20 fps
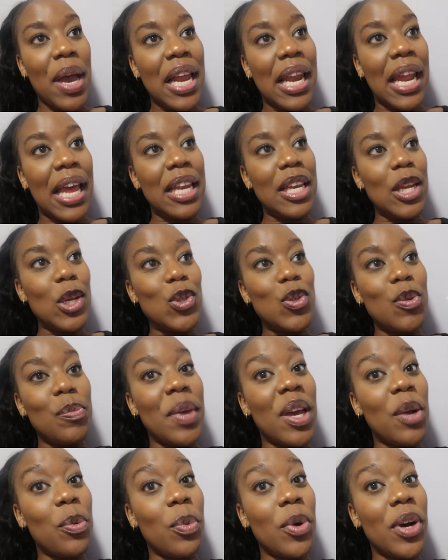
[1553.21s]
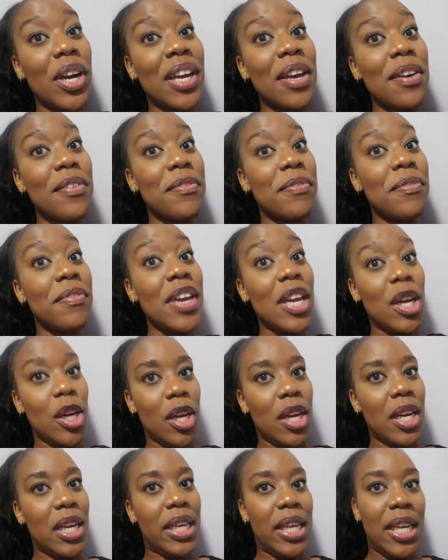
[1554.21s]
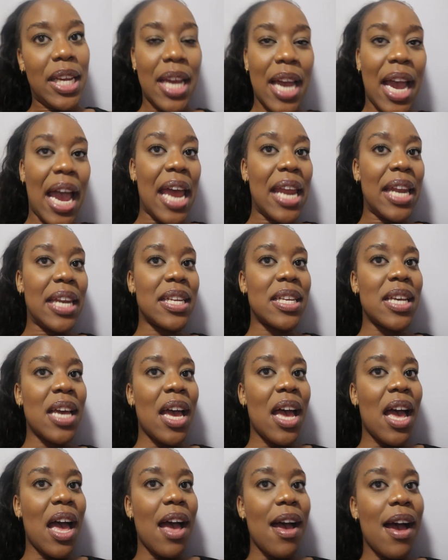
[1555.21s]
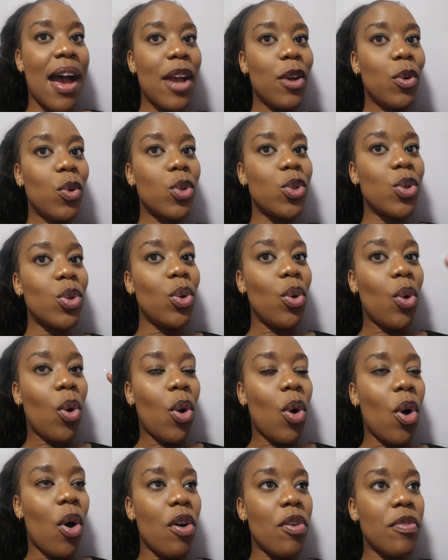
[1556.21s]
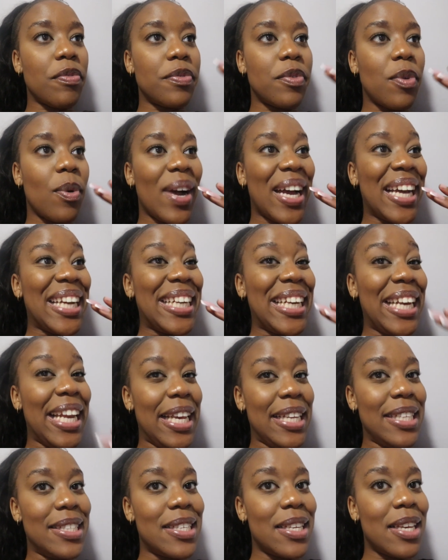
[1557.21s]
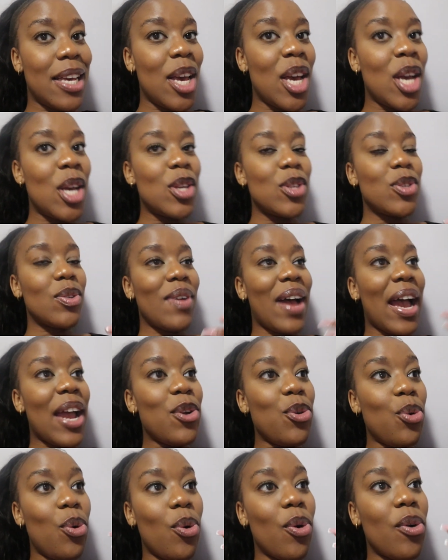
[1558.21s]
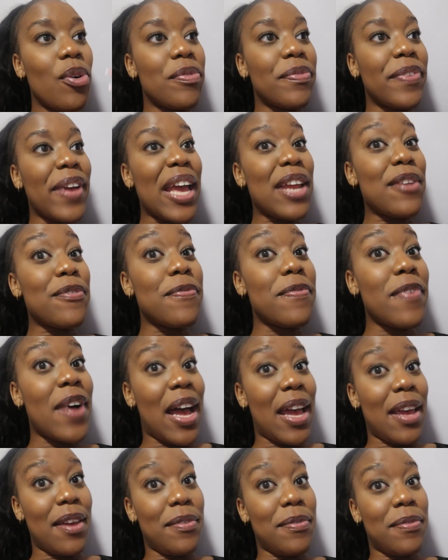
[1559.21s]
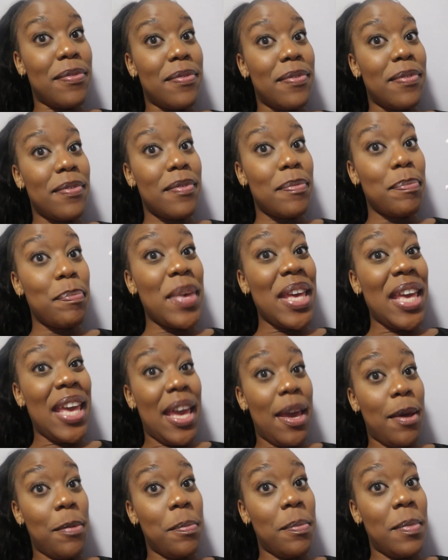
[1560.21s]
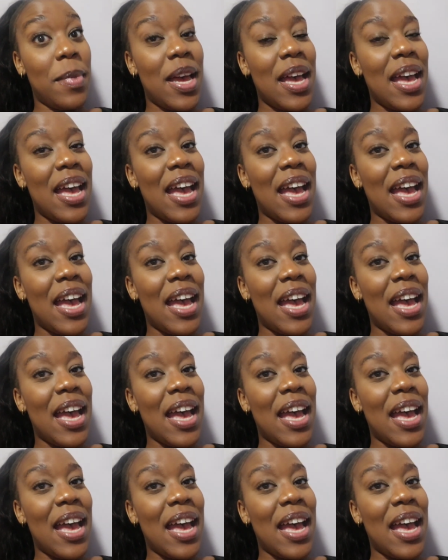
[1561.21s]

and I need to be at work very early and I also knock off quite late. So I knock off at 5 p.m.